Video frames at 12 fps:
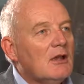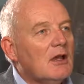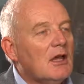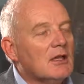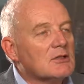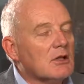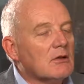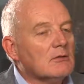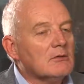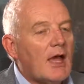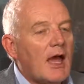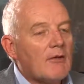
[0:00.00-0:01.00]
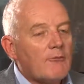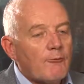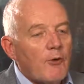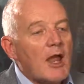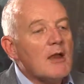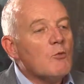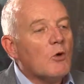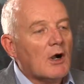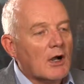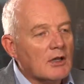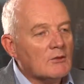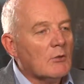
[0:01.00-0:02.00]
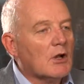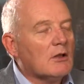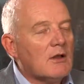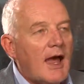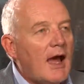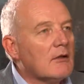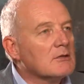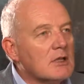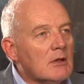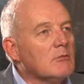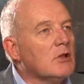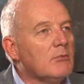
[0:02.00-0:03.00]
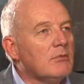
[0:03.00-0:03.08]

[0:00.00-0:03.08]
And so that framework is what allows them